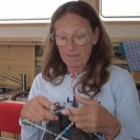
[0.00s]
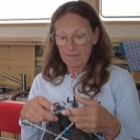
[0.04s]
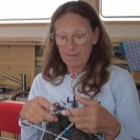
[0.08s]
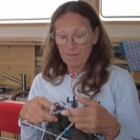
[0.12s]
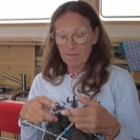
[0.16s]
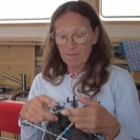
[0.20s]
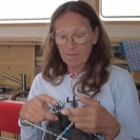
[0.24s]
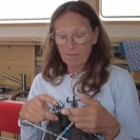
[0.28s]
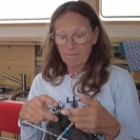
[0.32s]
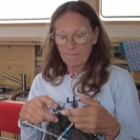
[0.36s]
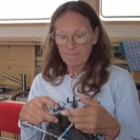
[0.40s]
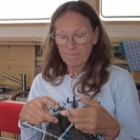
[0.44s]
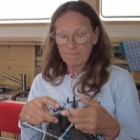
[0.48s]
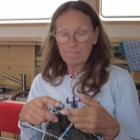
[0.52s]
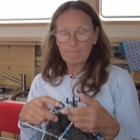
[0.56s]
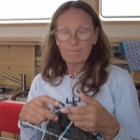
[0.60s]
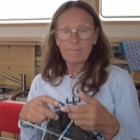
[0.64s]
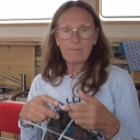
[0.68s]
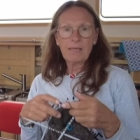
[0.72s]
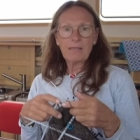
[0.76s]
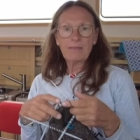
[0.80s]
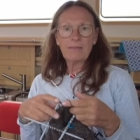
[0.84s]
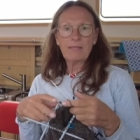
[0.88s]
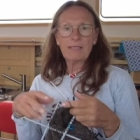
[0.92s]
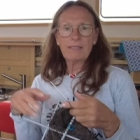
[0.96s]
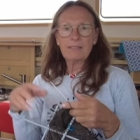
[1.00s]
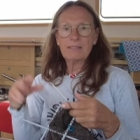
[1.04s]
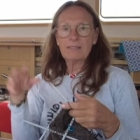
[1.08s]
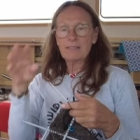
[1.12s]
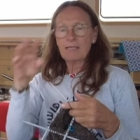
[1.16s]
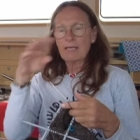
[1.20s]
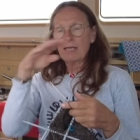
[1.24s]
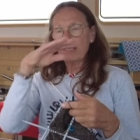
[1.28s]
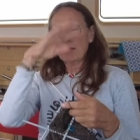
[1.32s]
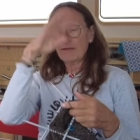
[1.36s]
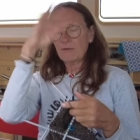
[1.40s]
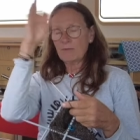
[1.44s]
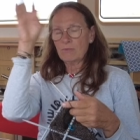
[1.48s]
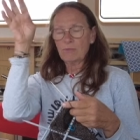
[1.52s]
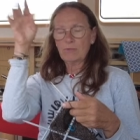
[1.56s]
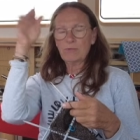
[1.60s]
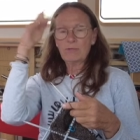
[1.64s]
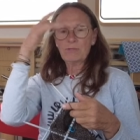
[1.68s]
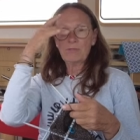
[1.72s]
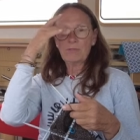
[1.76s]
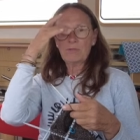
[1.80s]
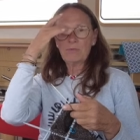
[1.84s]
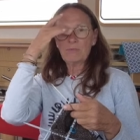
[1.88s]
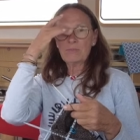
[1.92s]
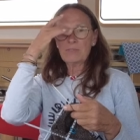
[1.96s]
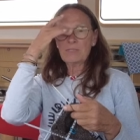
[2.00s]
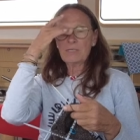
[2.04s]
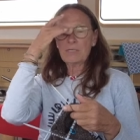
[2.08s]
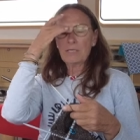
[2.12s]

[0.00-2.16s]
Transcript: Yeah, yeah. And they say all the news are